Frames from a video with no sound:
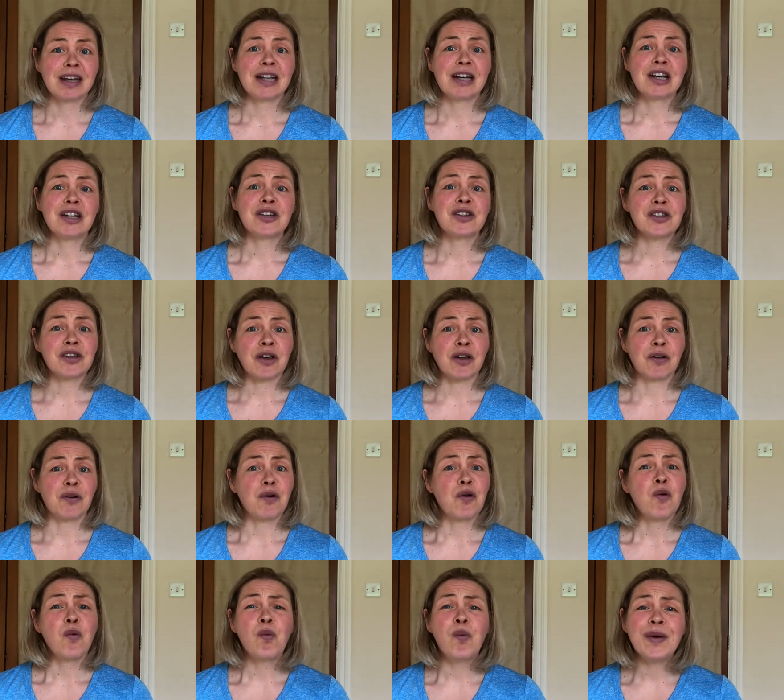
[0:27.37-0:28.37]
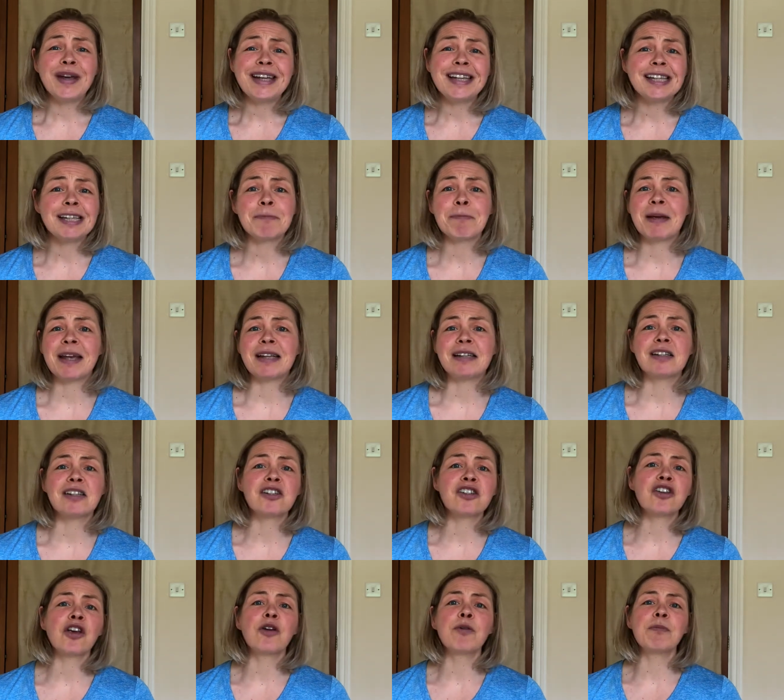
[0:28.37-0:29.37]
So we spend
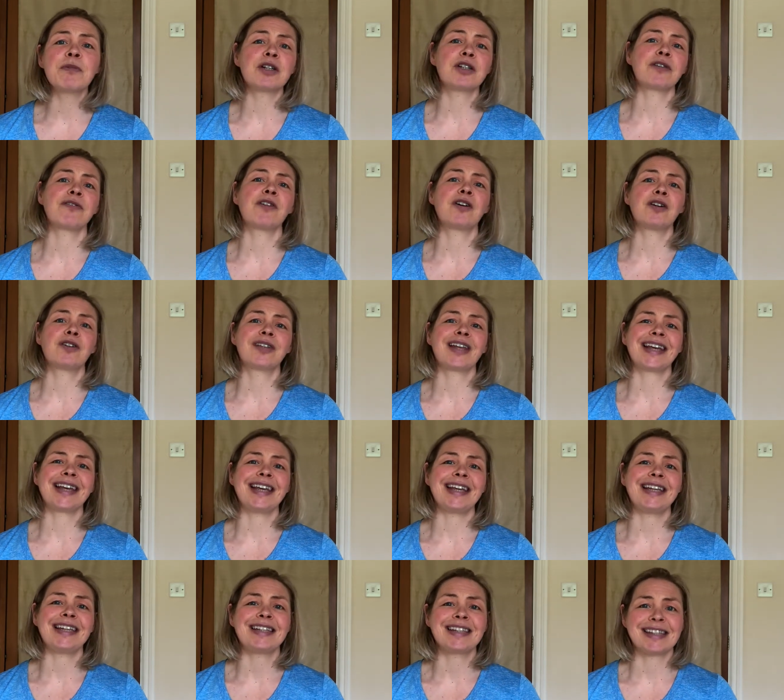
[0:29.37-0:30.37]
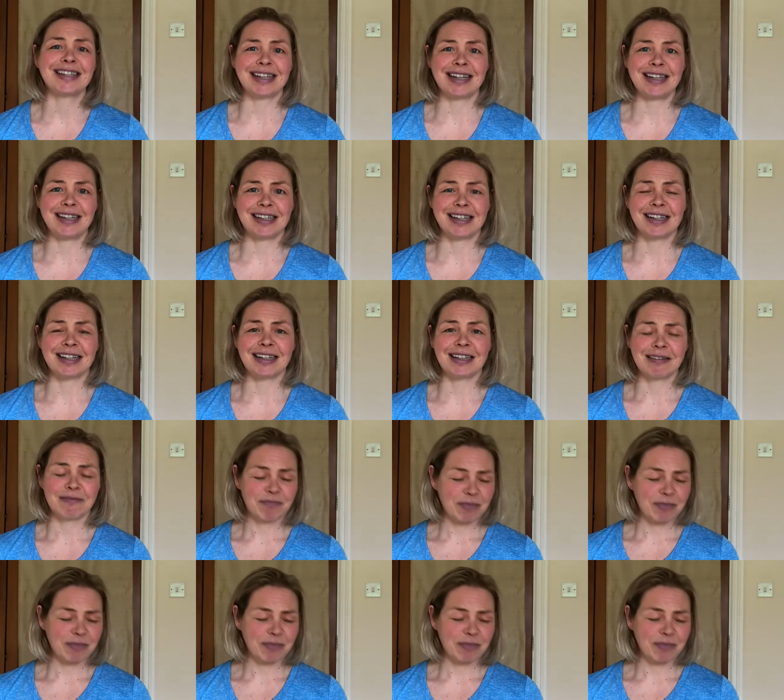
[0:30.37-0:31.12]
so much of our day seated,